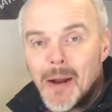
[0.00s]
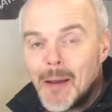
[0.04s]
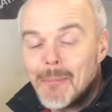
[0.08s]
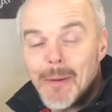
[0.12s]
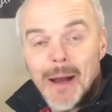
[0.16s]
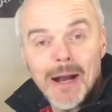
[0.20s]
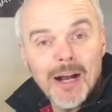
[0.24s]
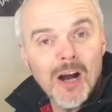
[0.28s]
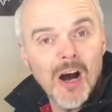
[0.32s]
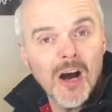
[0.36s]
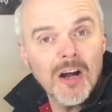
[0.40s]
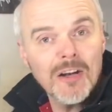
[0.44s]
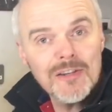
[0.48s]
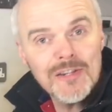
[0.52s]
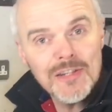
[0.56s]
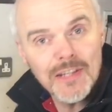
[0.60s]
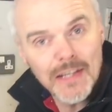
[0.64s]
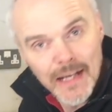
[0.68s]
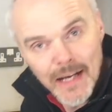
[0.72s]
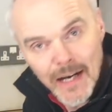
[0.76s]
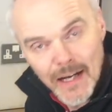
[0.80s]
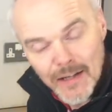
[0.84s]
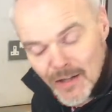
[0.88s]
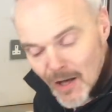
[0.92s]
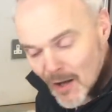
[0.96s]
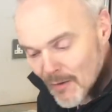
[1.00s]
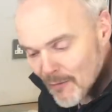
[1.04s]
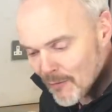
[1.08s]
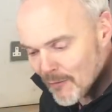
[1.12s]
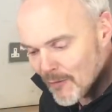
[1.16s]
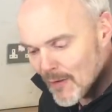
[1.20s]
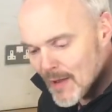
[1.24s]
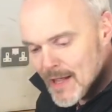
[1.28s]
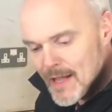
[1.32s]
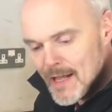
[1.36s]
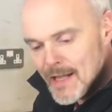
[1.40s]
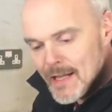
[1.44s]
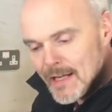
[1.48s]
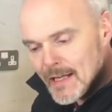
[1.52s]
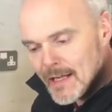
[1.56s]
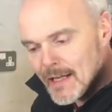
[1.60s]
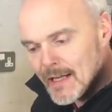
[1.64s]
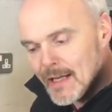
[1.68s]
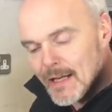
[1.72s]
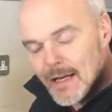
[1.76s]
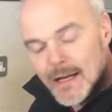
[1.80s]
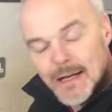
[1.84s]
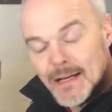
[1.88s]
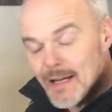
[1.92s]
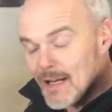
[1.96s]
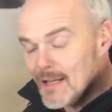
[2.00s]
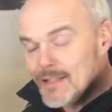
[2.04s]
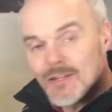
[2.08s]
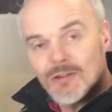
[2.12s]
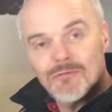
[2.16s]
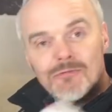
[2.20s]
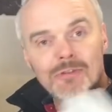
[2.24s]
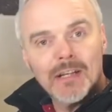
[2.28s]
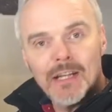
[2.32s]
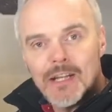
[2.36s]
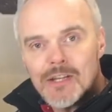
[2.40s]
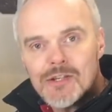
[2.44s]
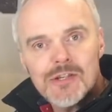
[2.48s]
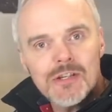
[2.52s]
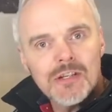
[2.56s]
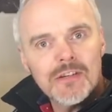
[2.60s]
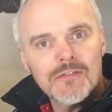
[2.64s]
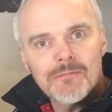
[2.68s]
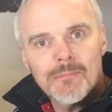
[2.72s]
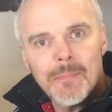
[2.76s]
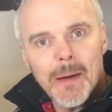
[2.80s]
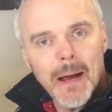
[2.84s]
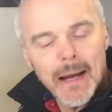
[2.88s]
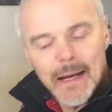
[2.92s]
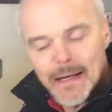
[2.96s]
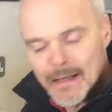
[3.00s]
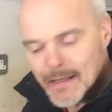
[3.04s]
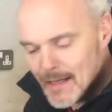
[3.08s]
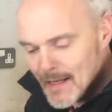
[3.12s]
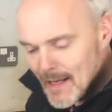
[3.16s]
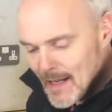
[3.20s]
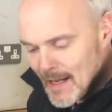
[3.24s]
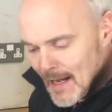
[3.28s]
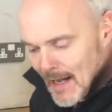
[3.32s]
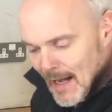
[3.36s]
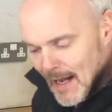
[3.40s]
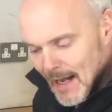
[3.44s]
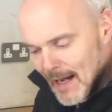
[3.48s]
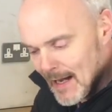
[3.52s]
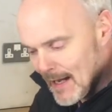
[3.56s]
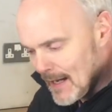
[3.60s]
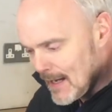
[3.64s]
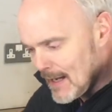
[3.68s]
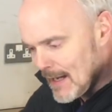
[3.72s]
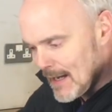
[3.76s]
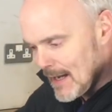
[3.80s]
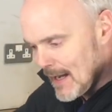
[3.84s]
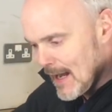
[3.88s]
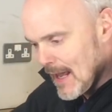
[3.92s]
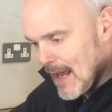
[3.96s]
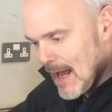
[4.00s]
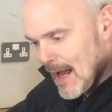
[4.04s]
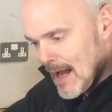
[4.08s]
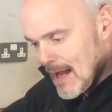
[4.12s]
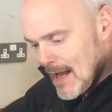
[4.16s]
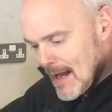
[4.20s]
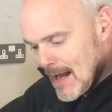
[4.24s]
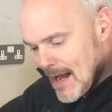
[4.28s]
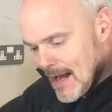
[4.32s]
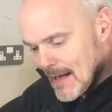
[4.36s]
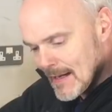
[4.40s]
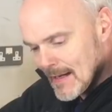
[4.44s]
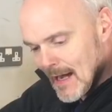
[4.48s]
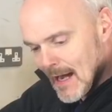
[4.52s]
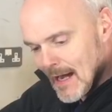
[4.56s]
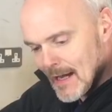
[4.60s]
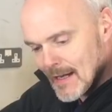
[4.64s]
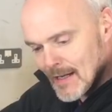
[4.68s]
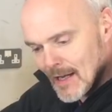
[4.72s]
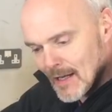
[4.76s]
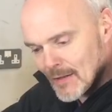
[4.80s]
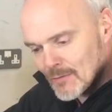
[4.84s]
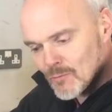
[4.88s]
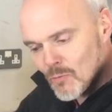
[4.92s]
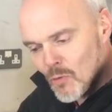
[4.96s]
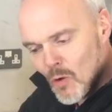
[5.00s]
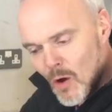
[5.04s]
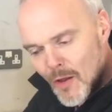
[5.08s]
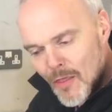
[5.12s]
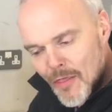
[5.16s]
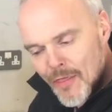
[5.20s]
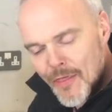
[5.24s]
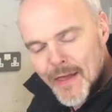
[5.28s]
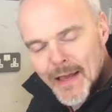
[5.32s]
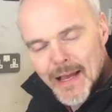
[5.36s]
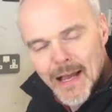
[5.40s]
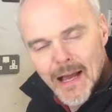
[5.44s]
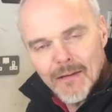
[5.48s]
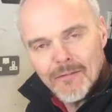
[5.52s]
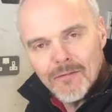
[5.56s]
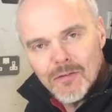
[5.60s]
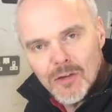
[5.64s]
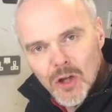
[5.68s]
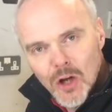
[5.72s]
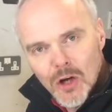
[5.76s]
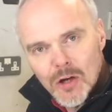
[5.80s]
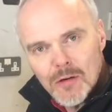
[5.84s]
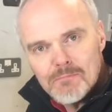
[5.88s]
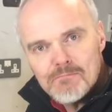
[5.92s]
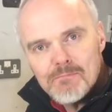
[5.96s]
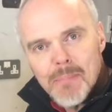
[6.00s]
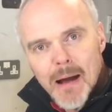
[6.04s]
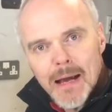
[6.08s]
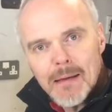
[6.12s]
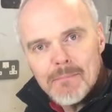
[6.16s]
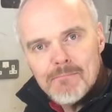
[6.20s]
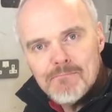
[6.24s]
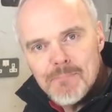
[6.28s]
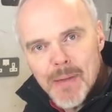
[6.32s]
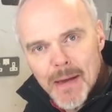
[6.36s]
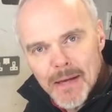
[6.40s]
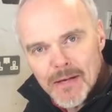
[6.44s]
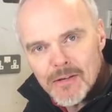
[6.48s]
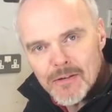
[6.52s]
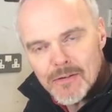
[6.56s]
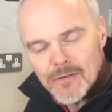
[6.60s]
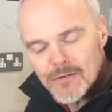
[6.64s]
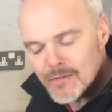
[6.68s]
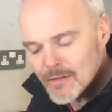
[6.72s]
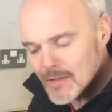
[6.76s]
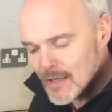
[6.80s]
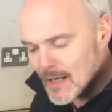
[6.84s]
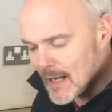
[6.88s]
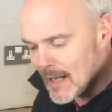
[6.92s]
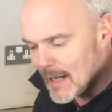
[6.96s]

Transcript: I can't say it enough. It's a religion of mine, and one thing I've learnt by bitter